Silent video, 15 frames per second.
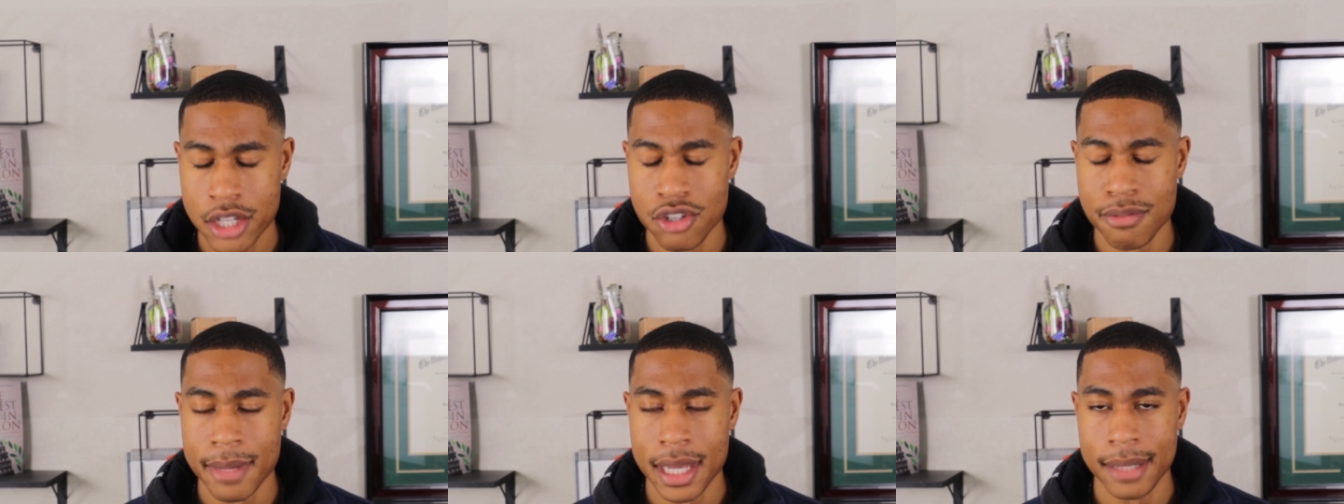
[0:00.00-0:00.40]

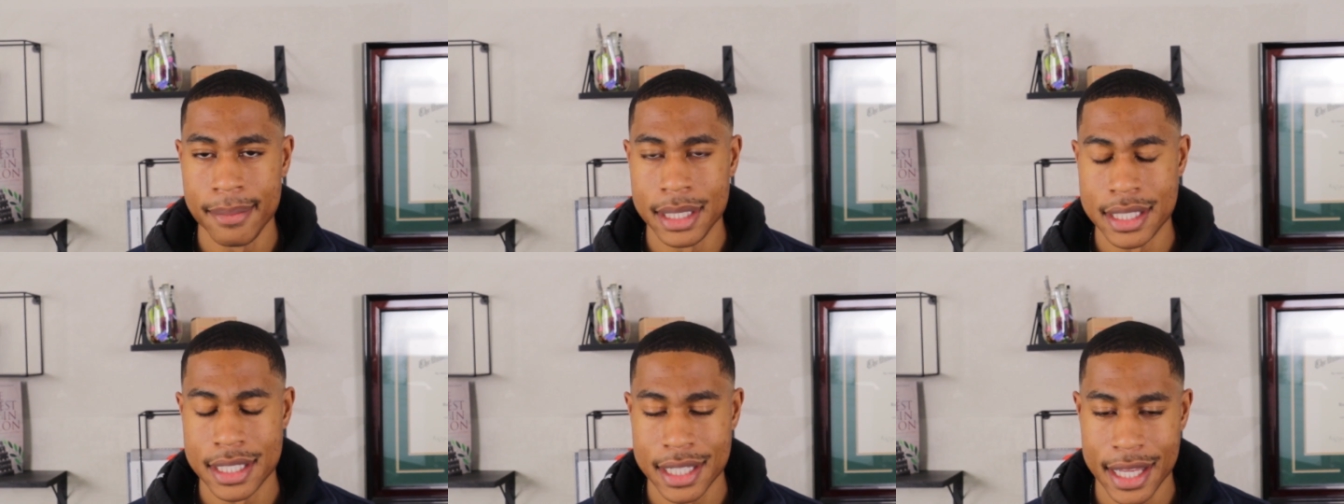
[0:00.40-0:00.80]
you may
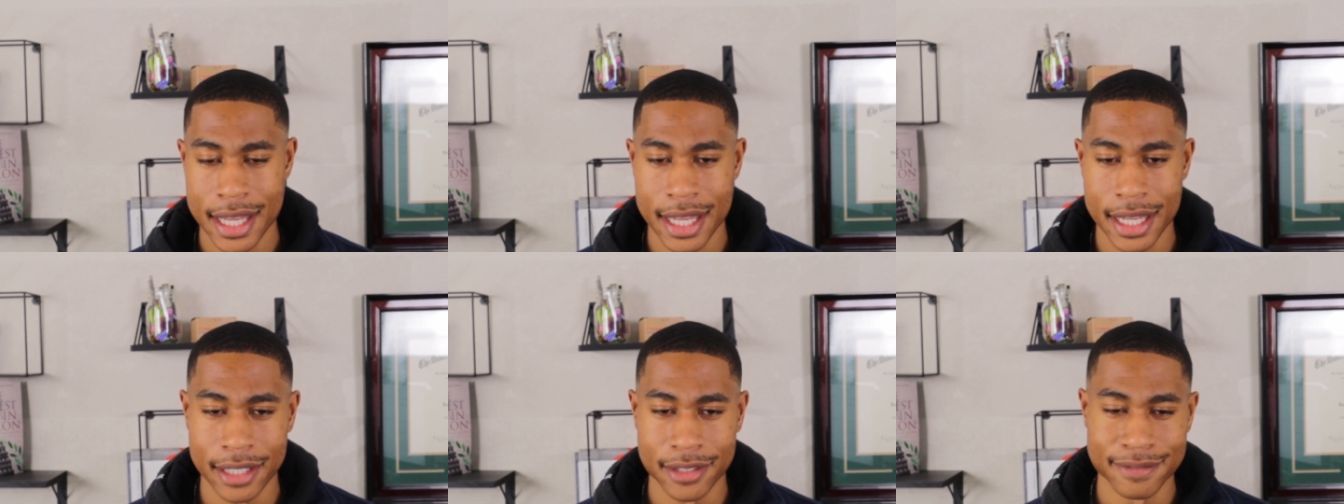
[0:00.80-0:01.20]
be
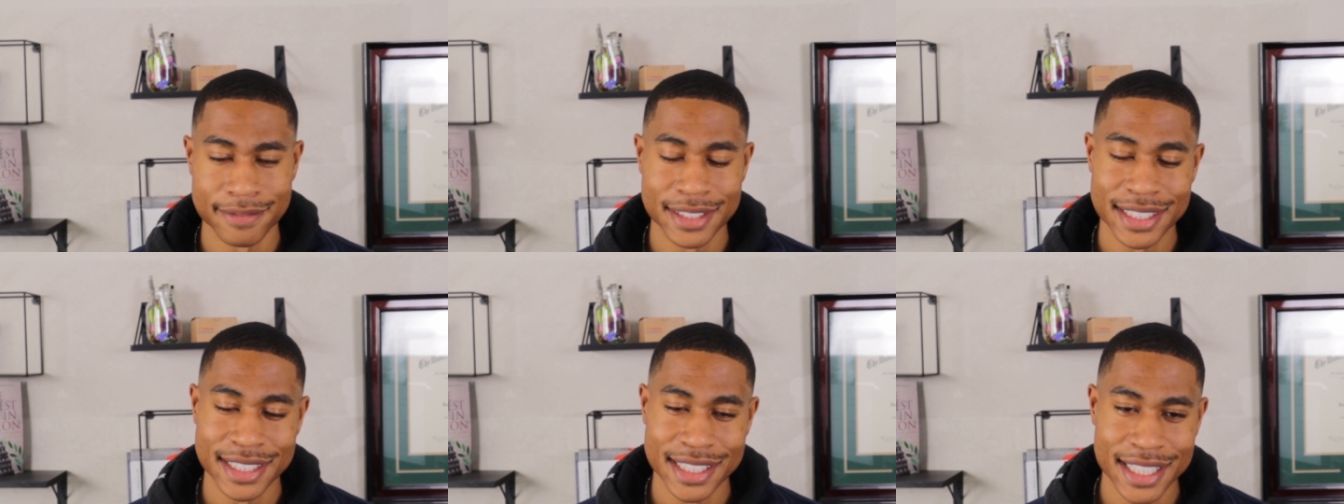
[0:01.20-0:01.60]
saying,
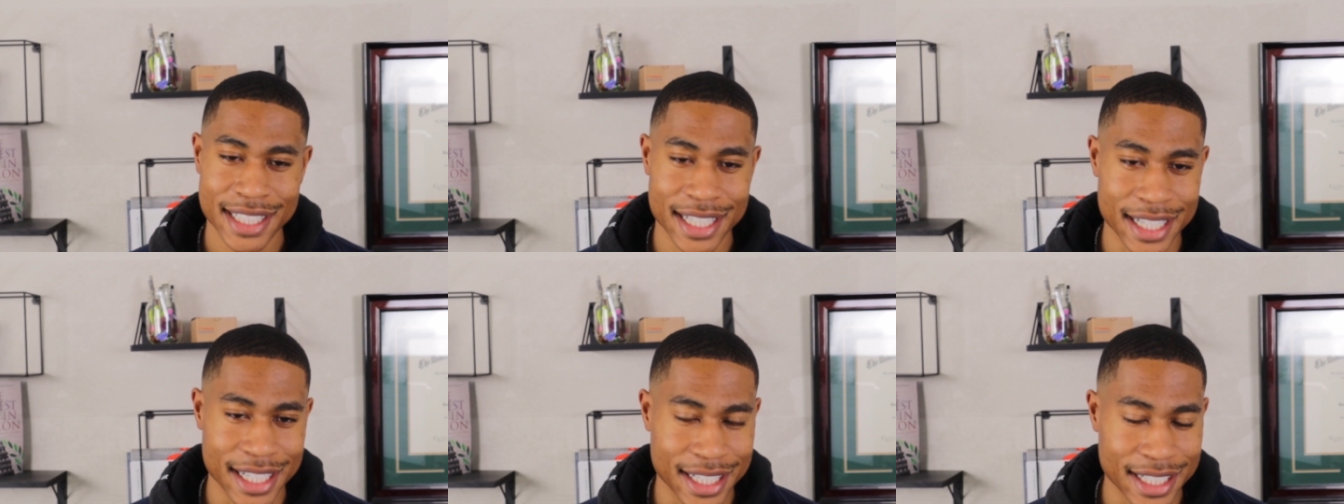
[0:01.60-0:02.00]

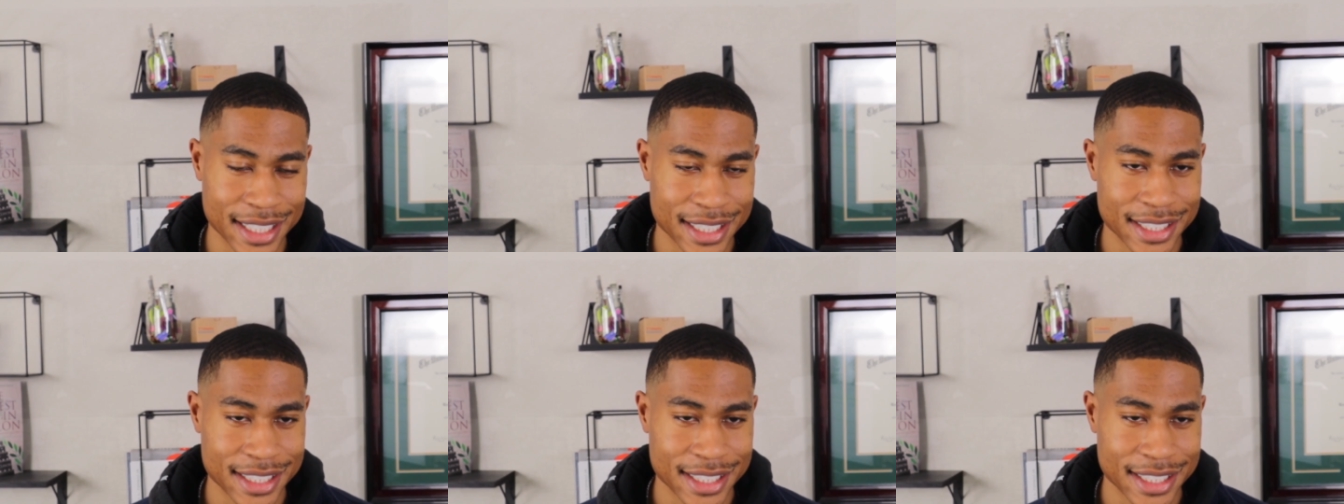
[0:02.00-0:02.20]
"Ugh,